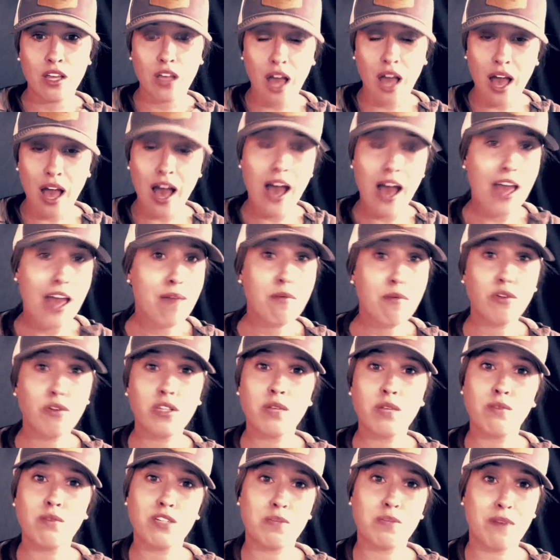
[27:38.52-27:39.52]
I am only
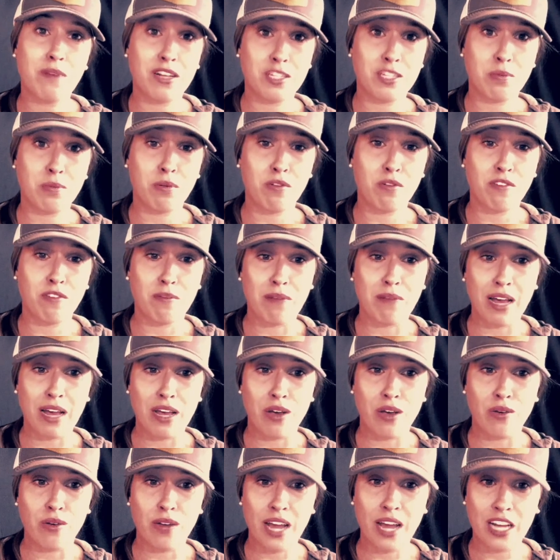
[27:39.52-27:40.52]
responsible for my
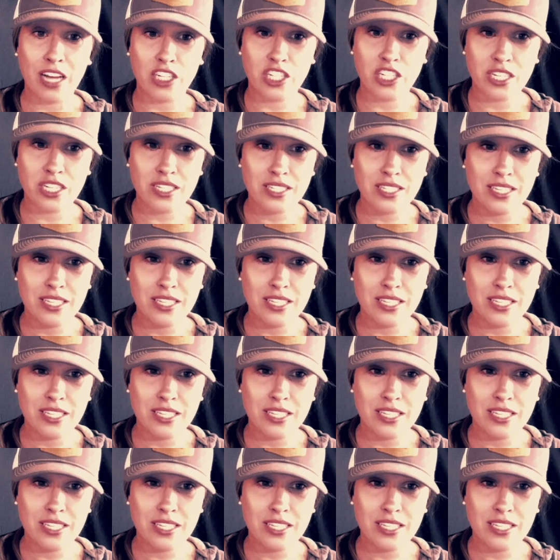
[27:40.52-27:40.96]
own actions,